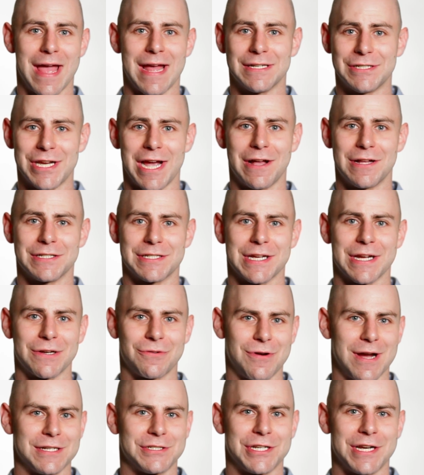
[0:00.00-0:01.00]
at challenging and
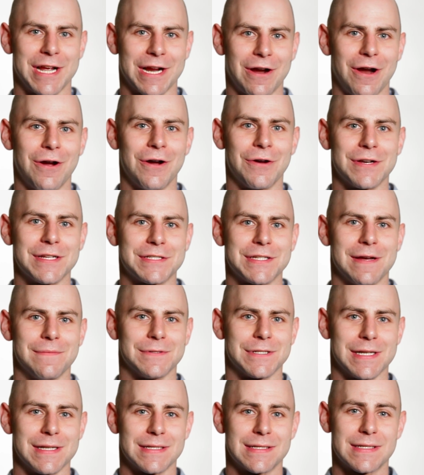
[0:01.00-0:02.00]
questioning our own
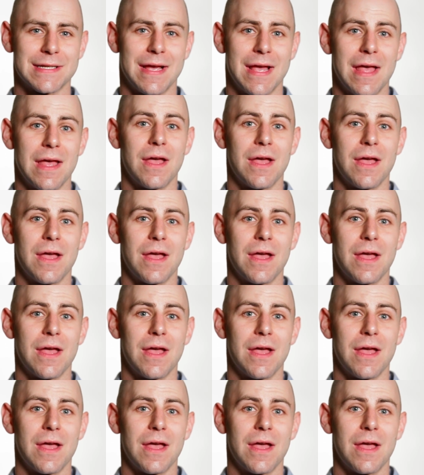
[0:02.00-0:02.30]
assumptions.